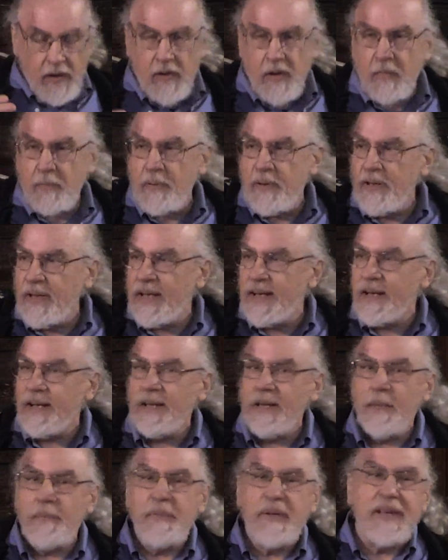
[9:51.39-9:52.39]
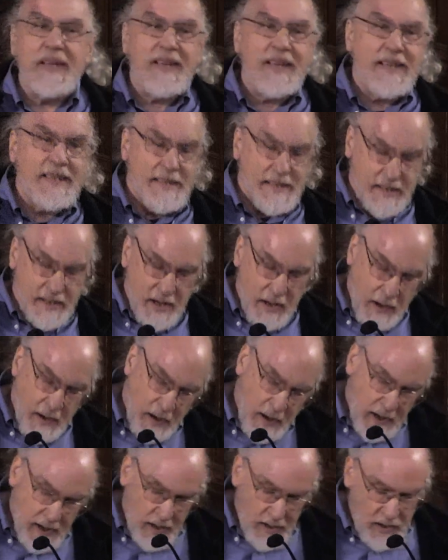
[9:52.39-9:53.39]
or political opinions,
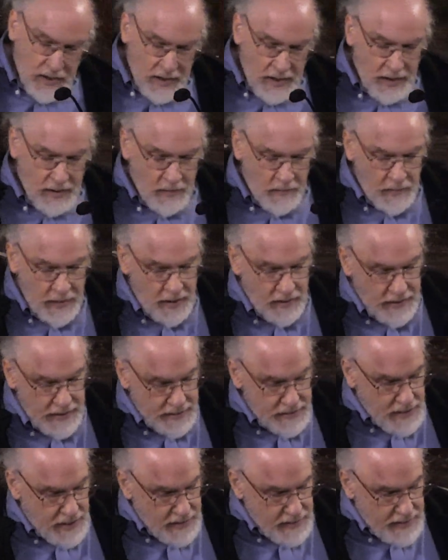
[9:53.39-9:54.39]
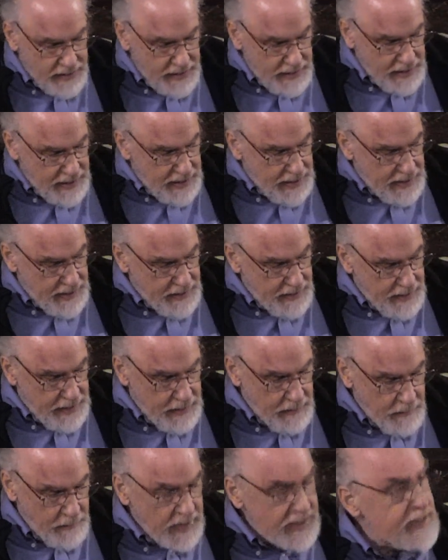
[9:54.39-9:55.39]
We don't get talked into anything.
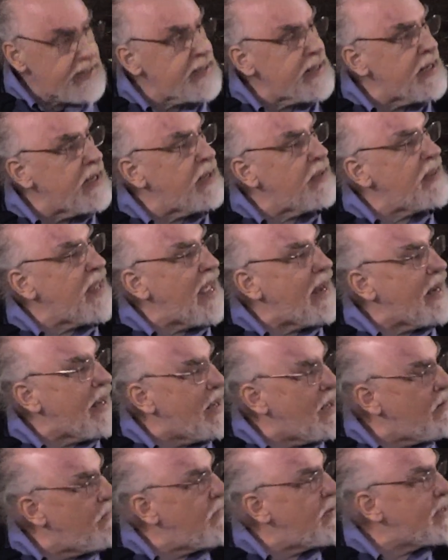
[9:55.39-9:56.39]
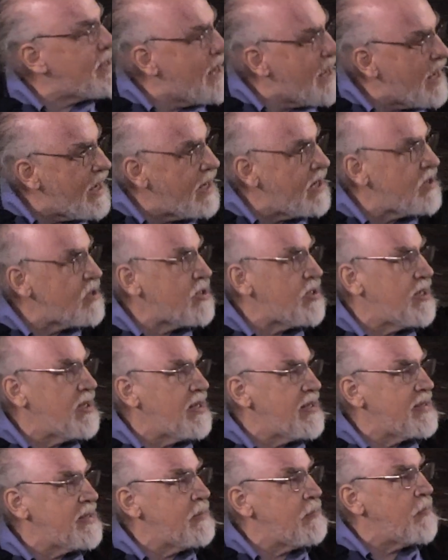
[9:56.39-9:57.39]
But still, that invitation
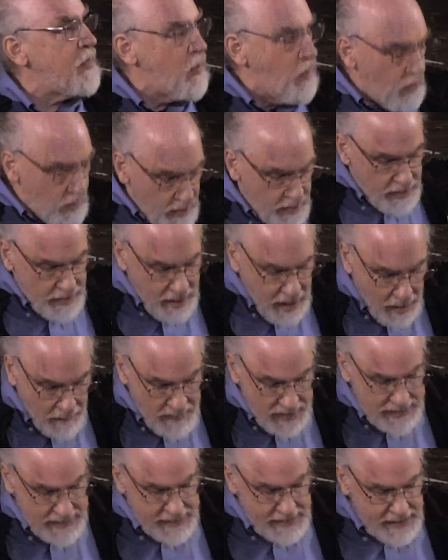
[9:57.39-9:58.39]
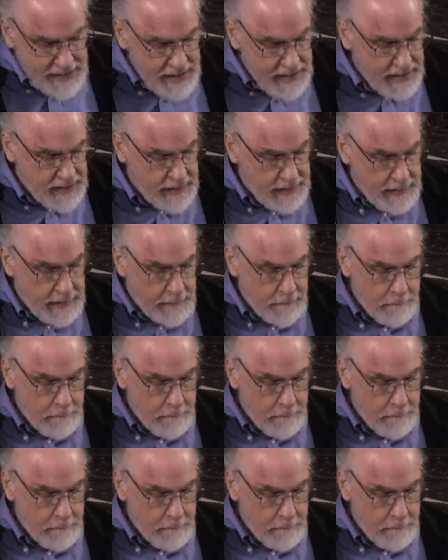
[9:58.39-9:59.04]
is important. Come and see.